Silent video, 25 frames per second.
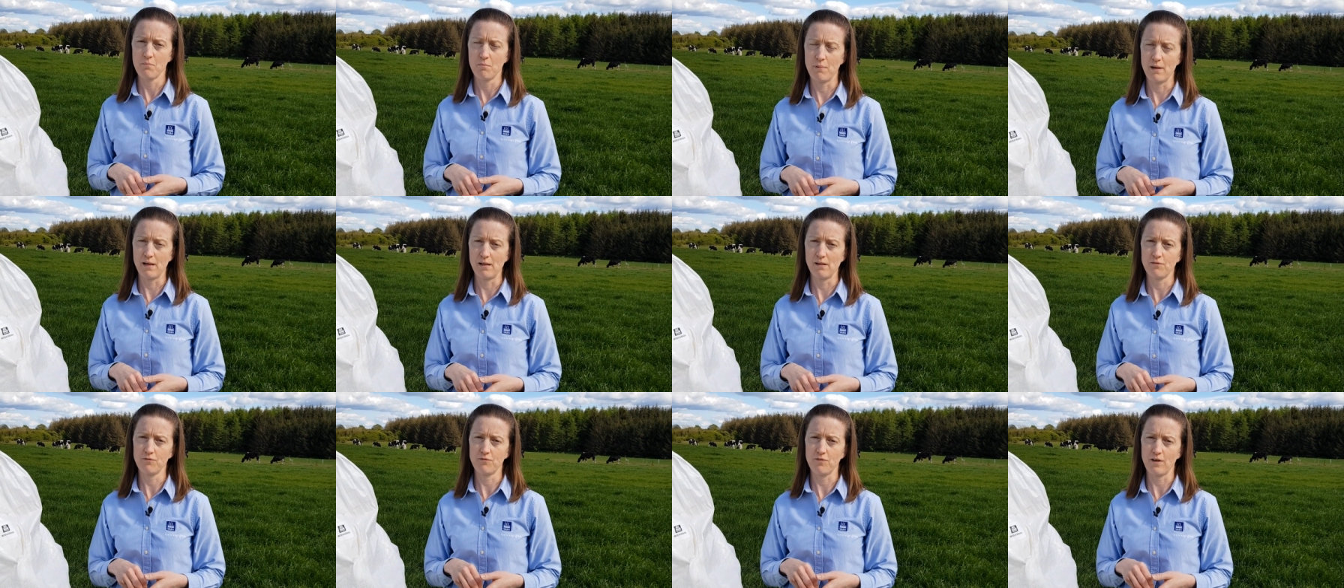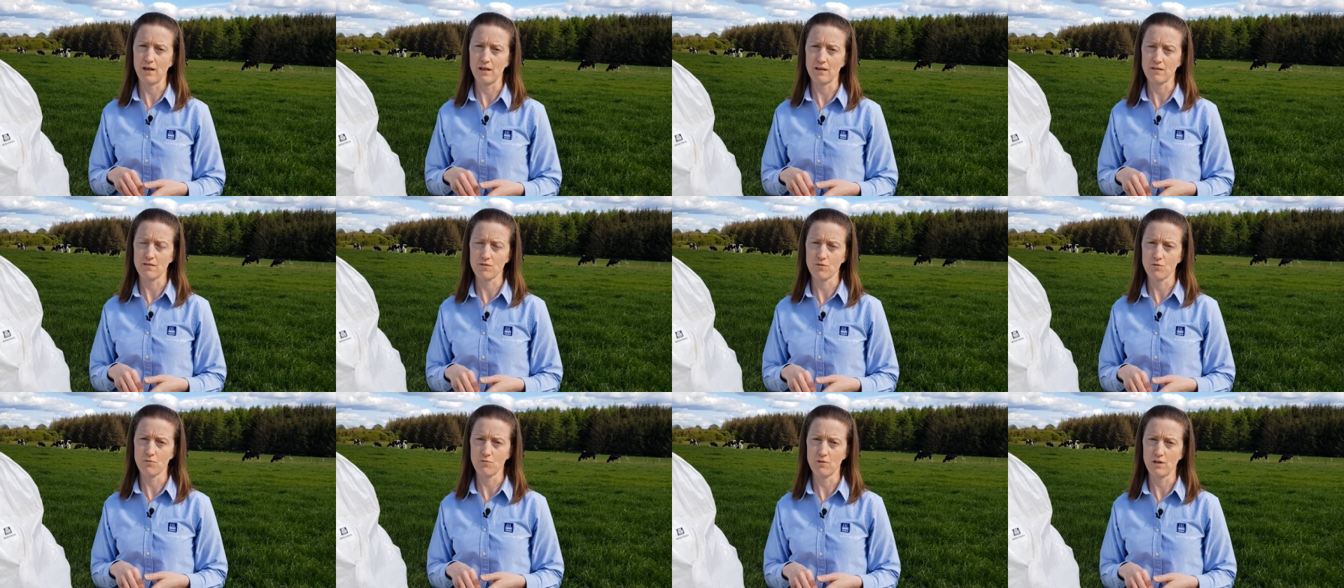
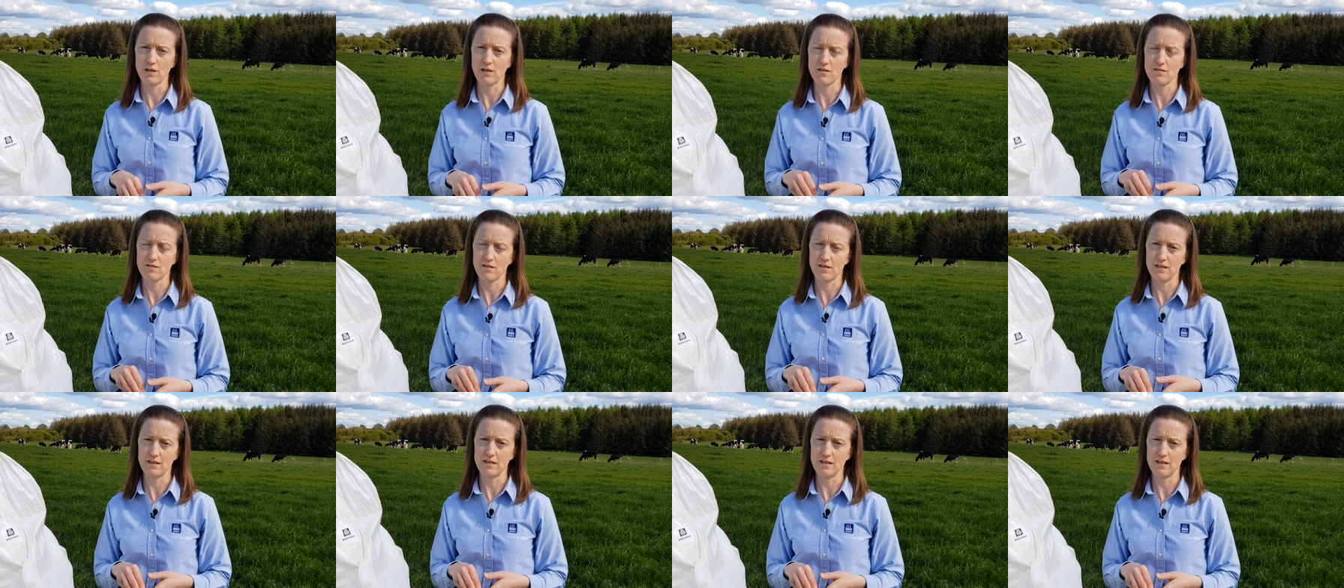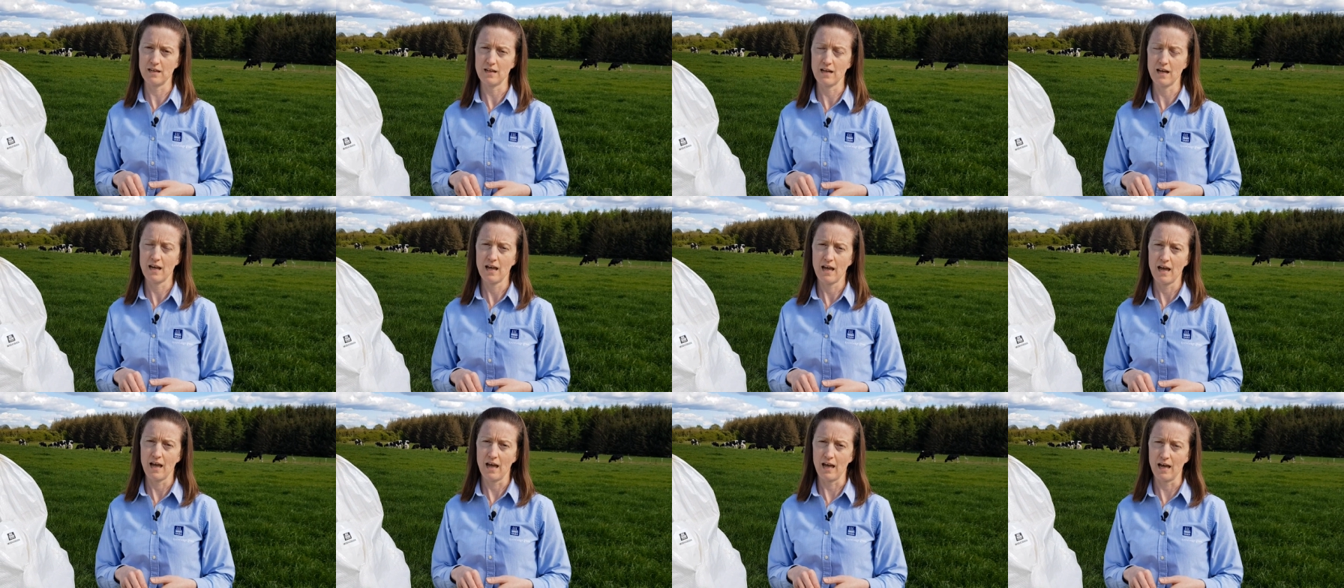Belfast,
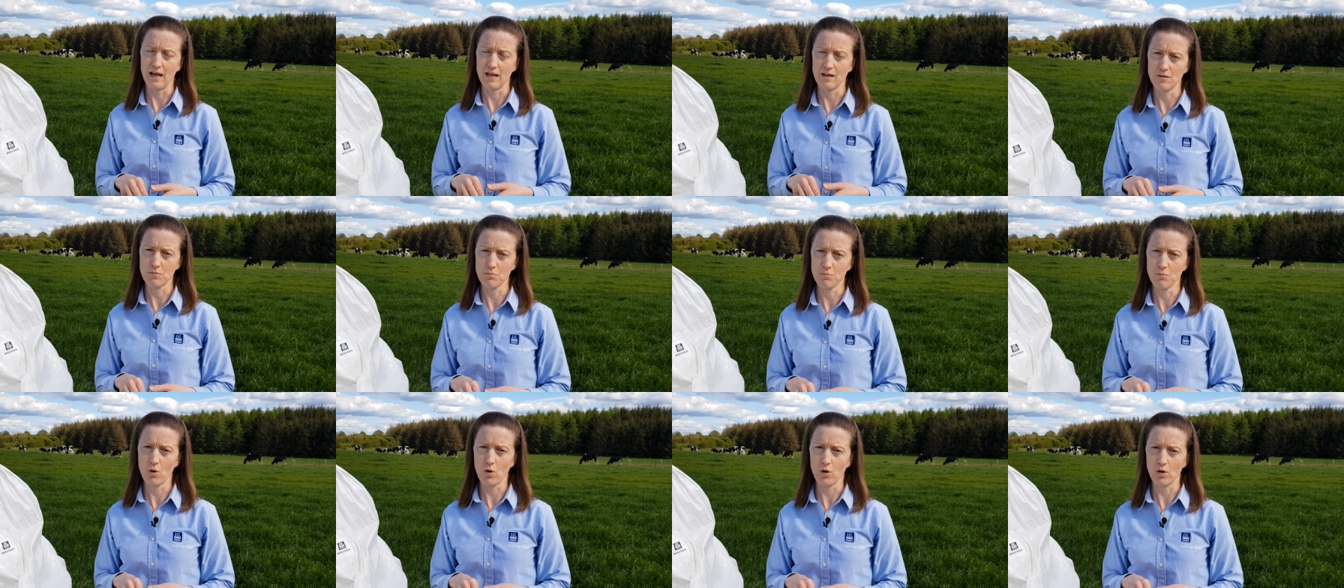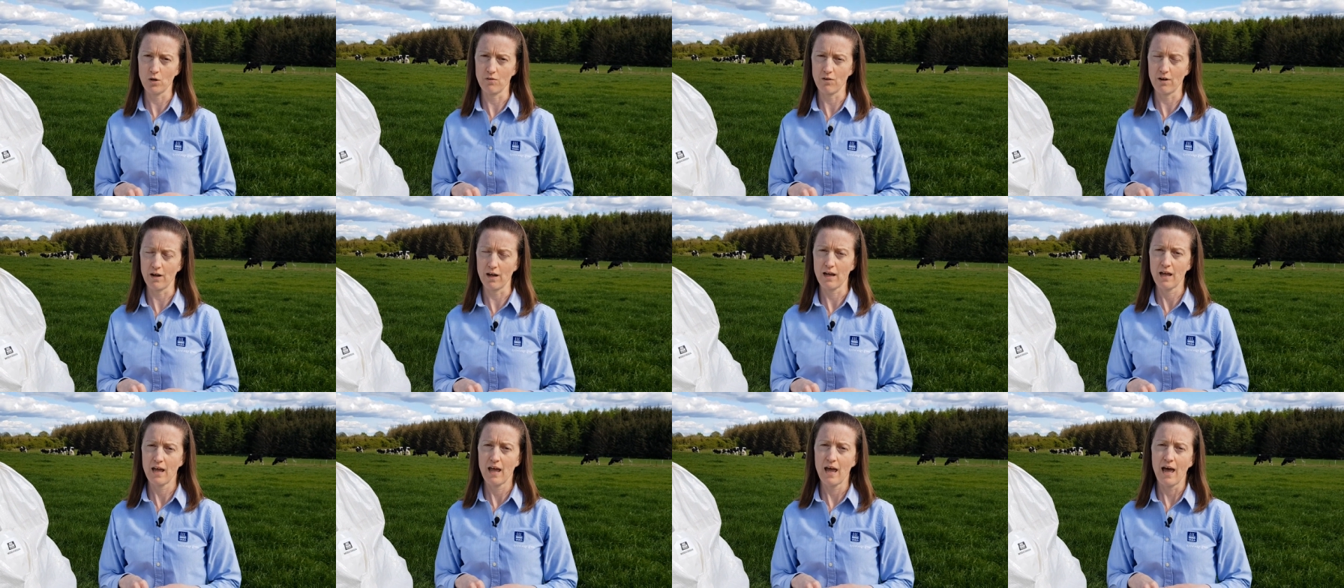Ringaskiddy and
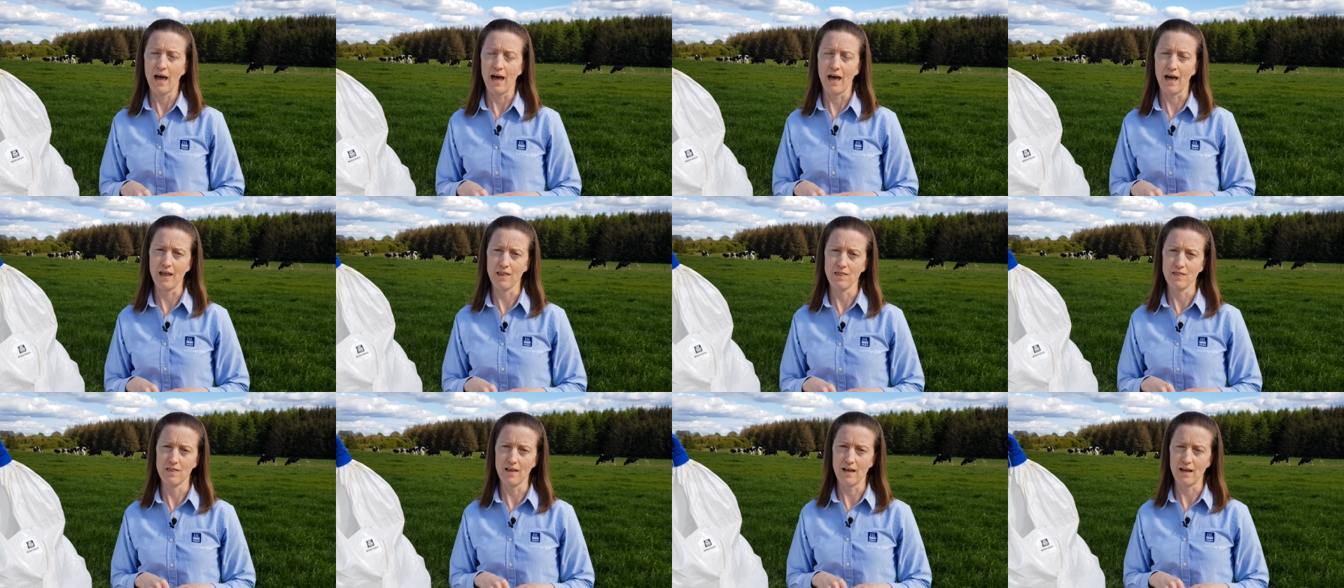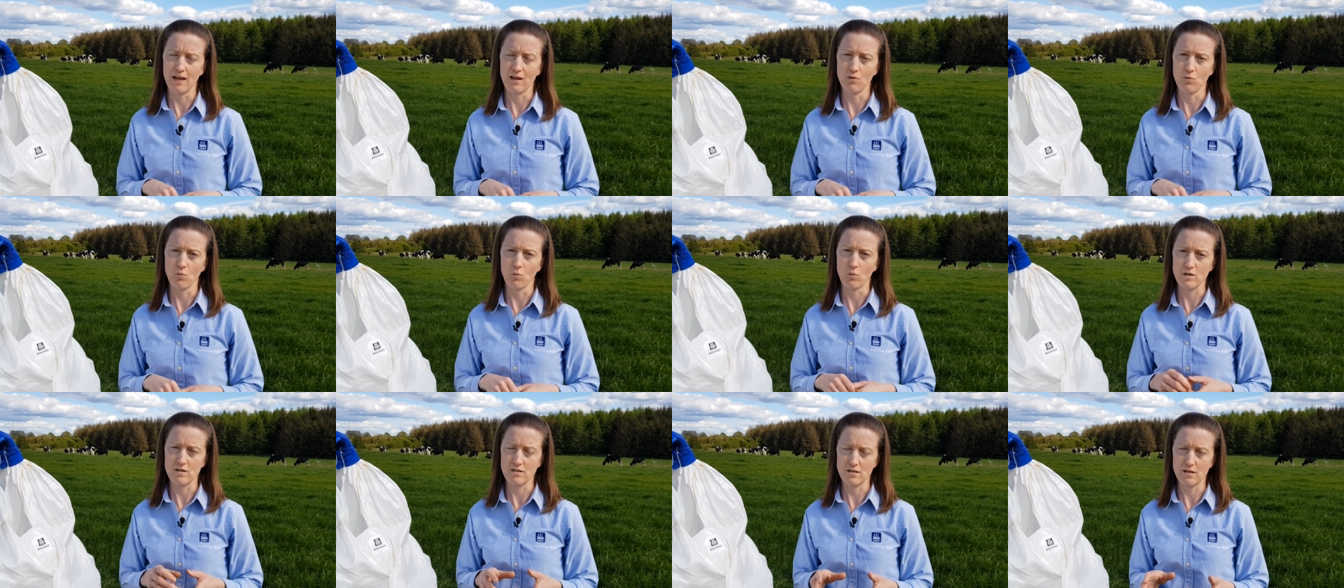Moira and
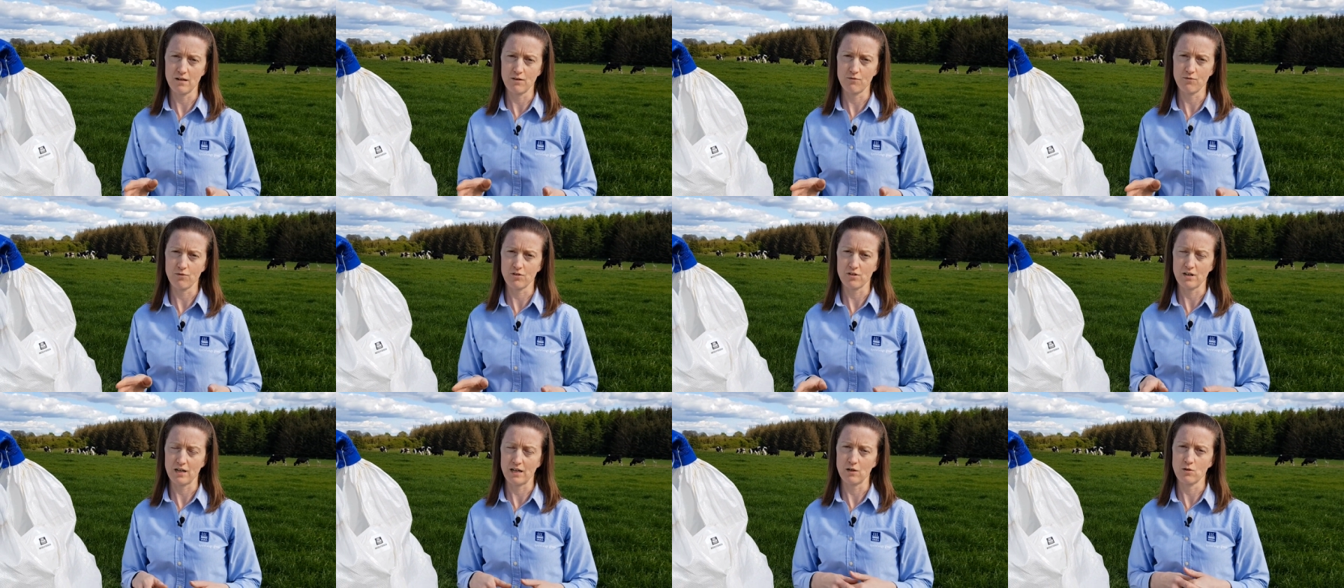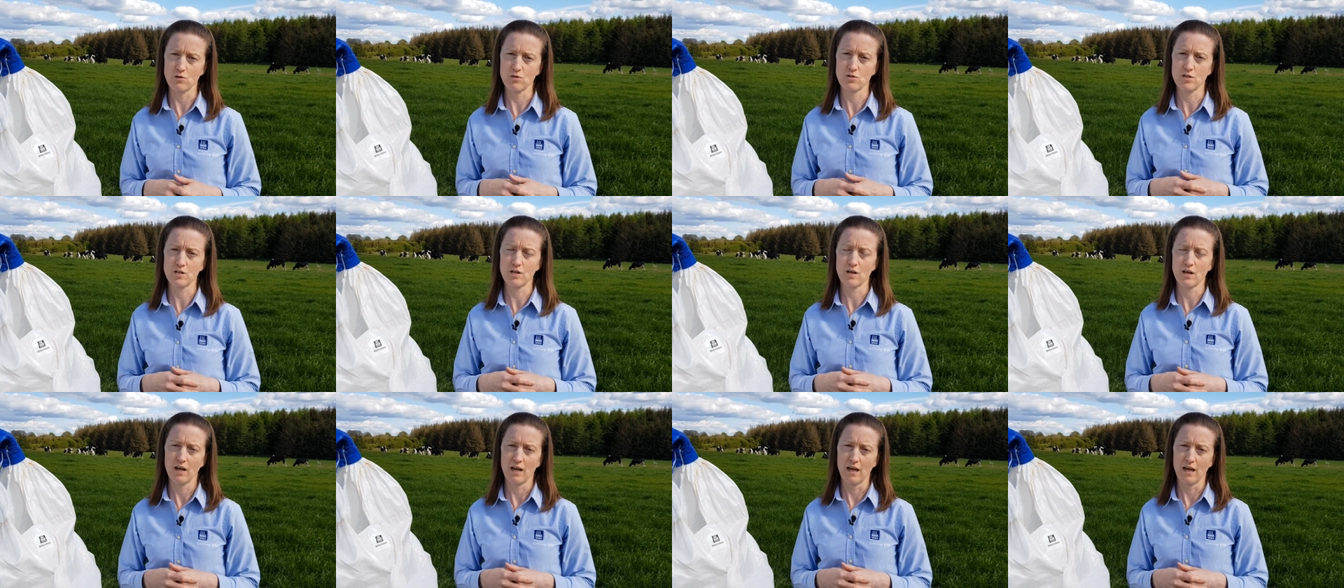then we deliver it out